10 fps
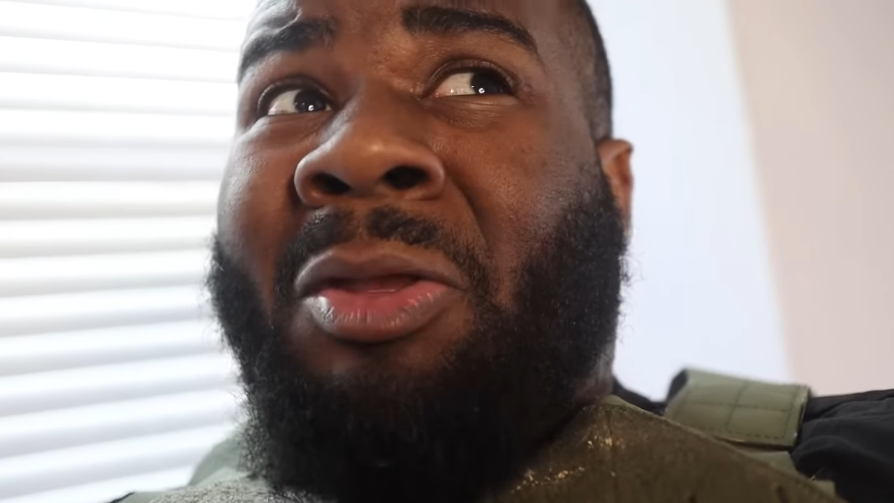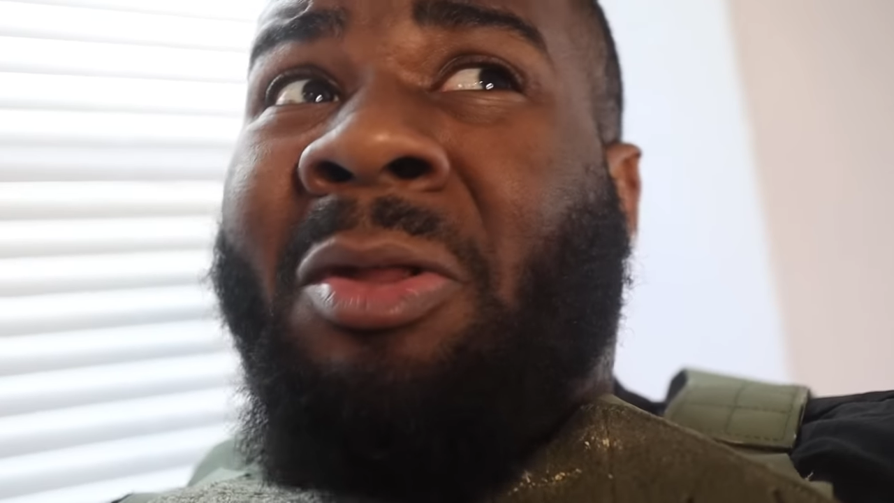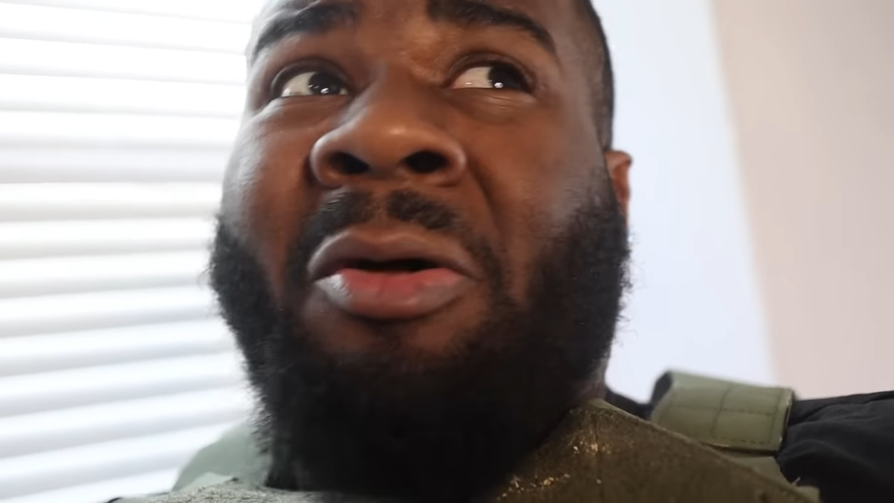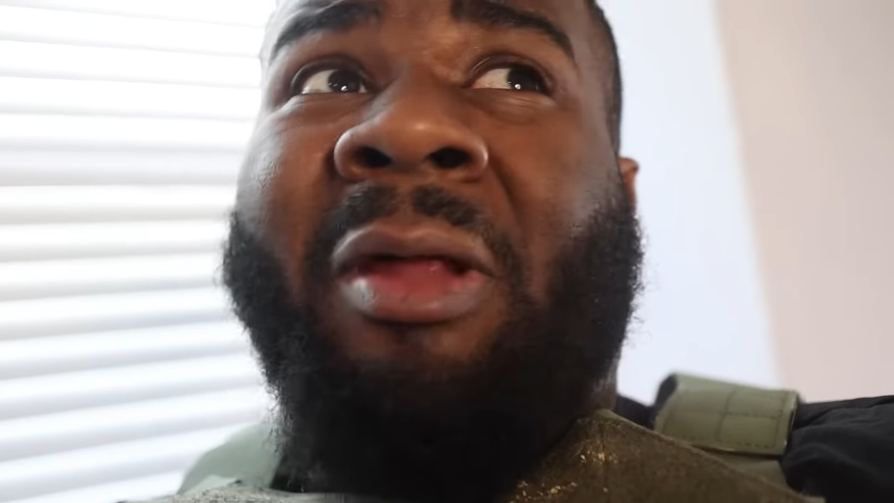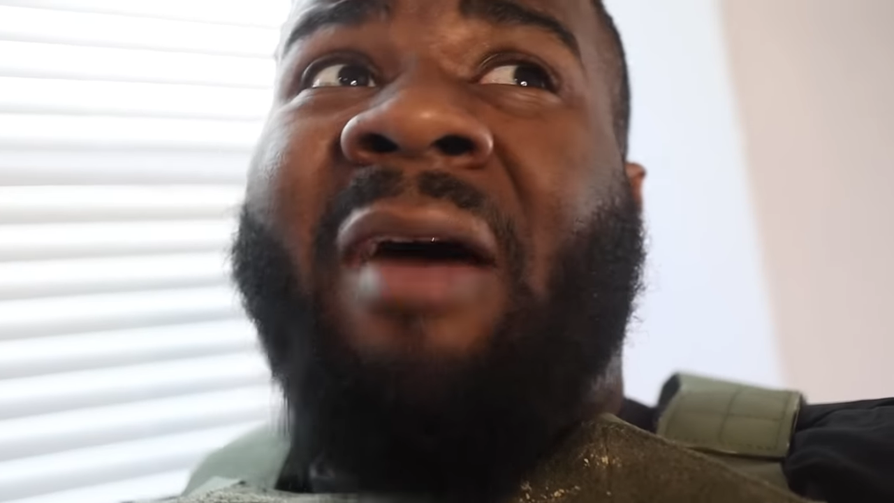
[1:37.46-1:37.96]

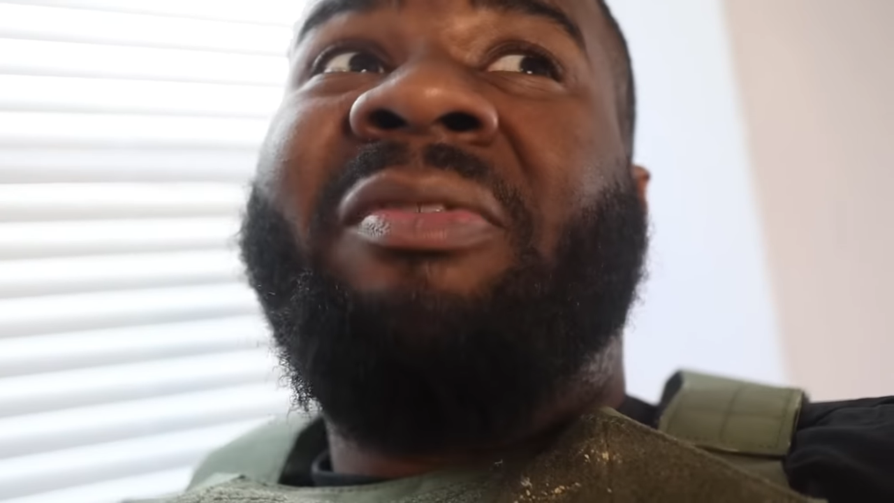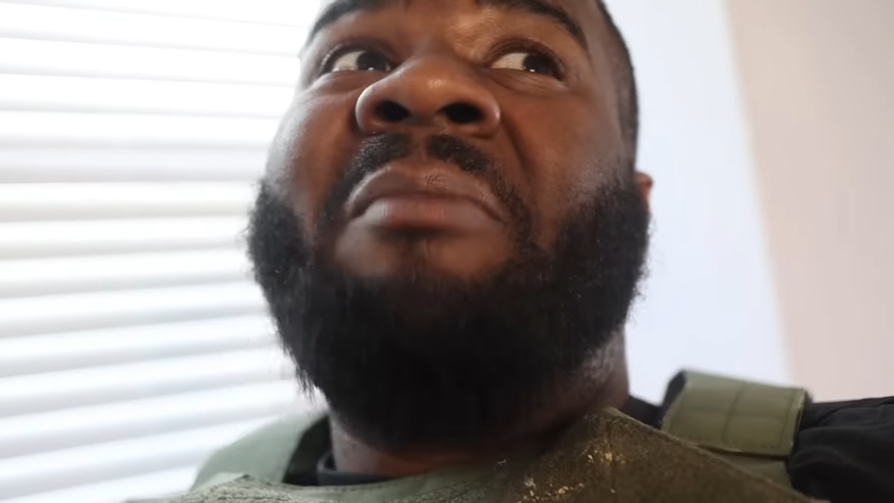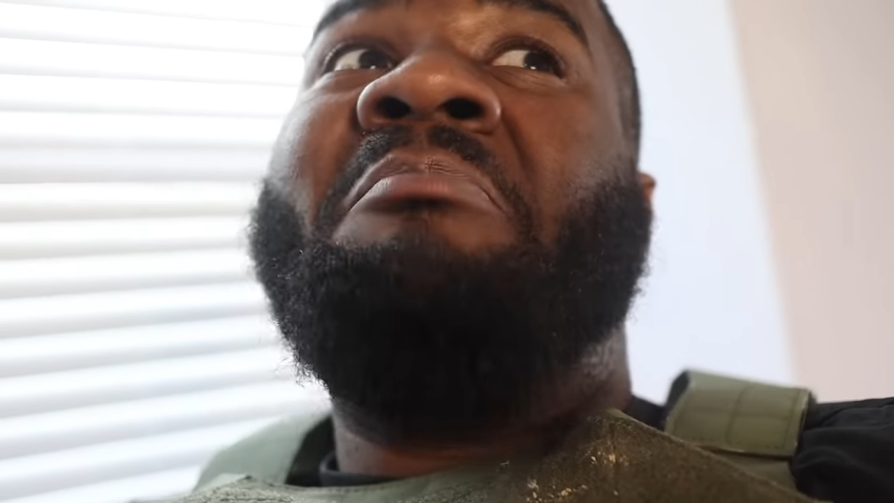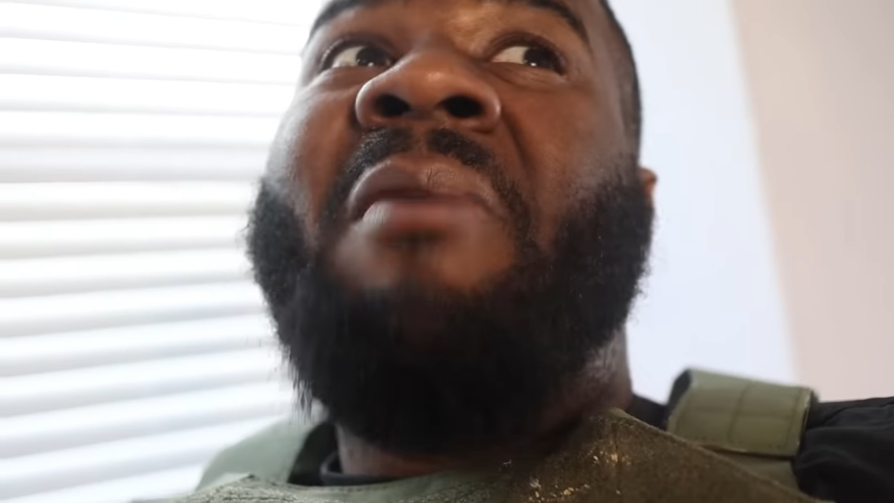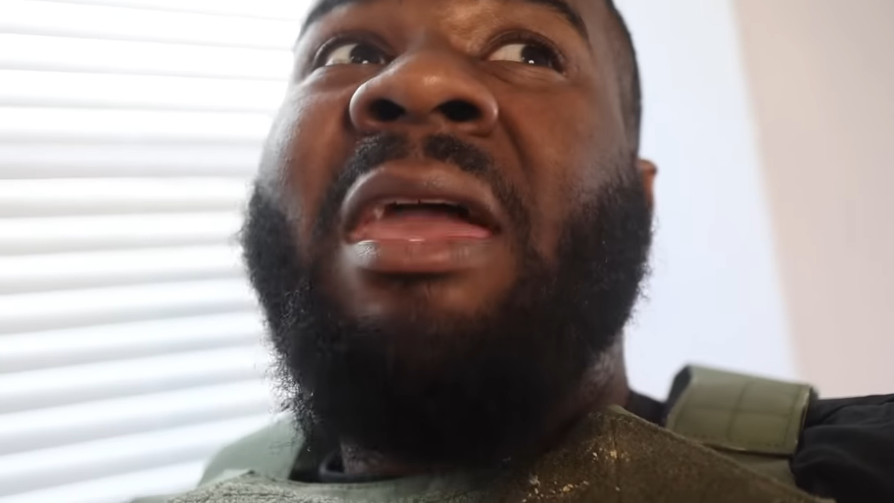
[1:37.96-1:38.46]
you don't have
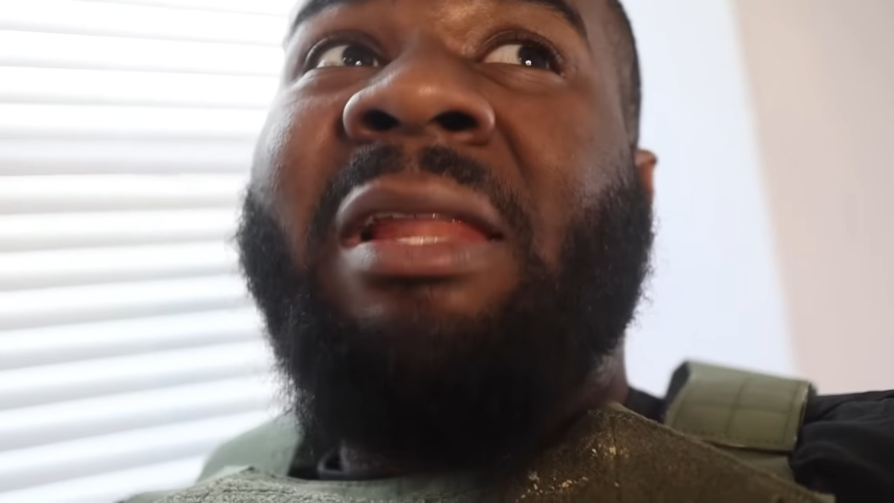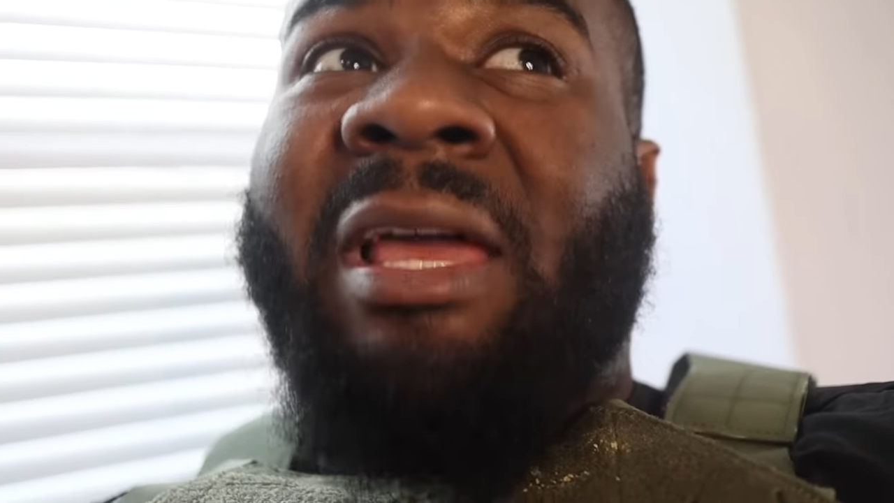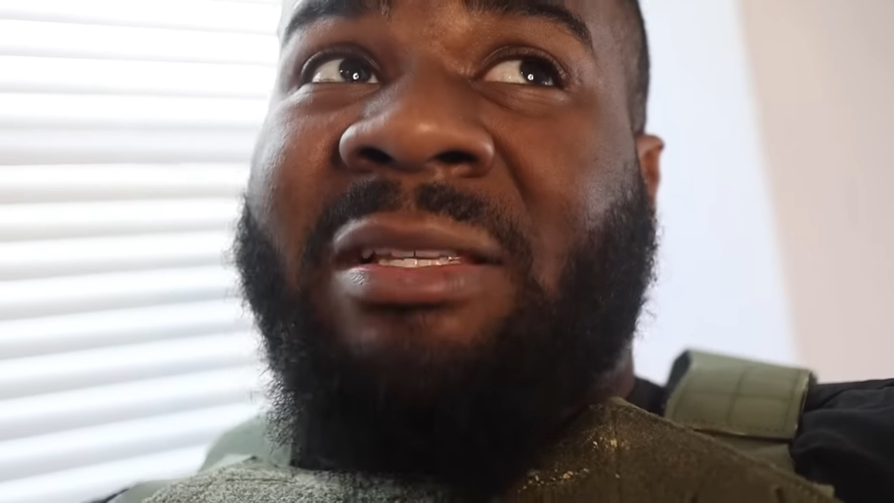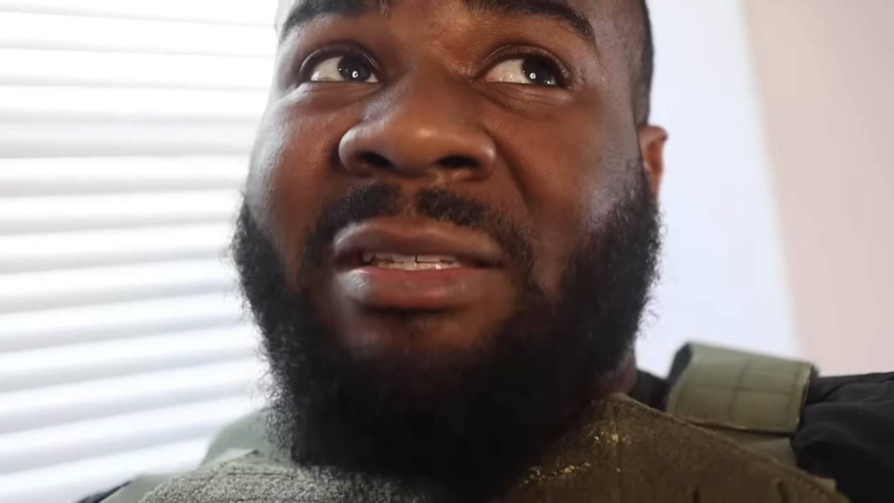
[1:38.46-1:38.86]
the melee